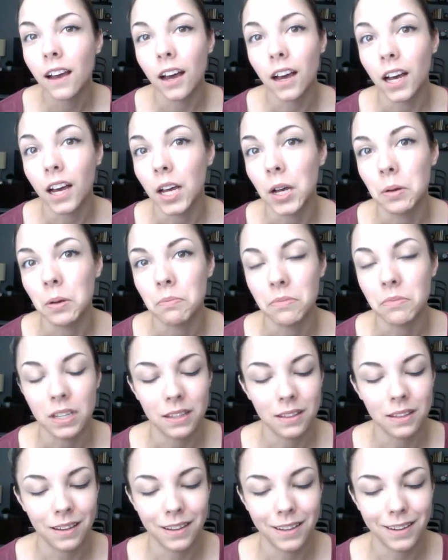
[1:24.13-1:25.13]

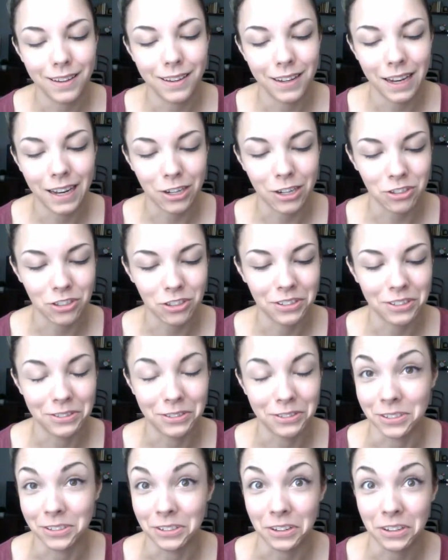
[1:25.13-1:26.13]
it actually
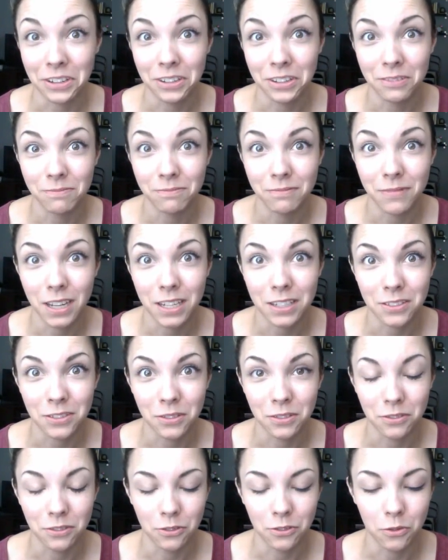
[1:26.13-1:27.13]
doesn't look as
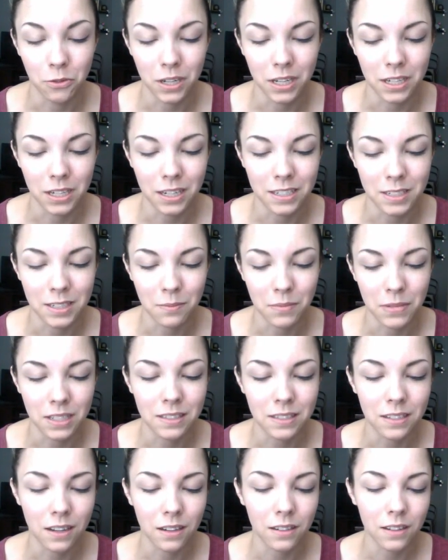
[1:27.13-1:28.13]
green as it may
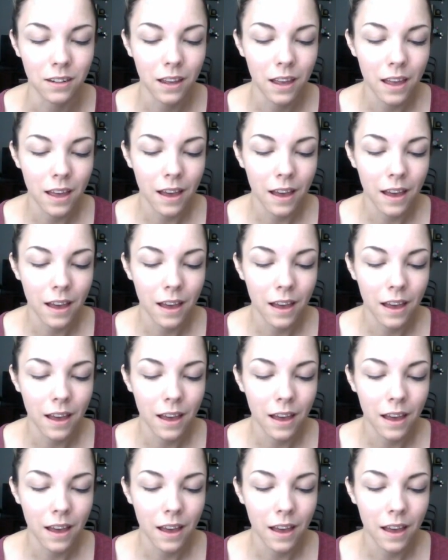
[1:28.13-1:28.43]
sound.